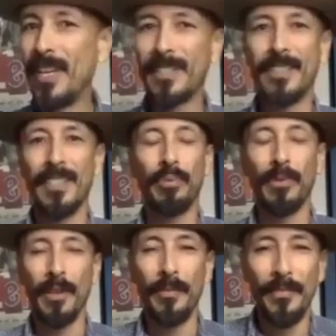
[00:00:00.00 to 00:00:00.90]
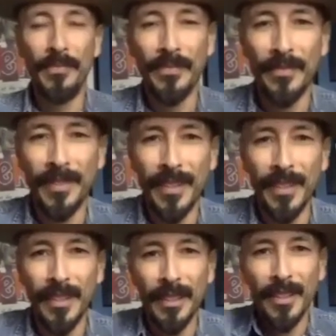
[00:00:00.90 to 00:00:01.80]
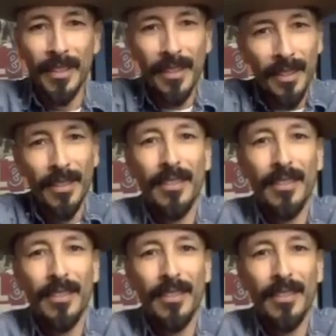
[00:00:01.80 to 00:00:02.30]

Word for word: not seen the new huge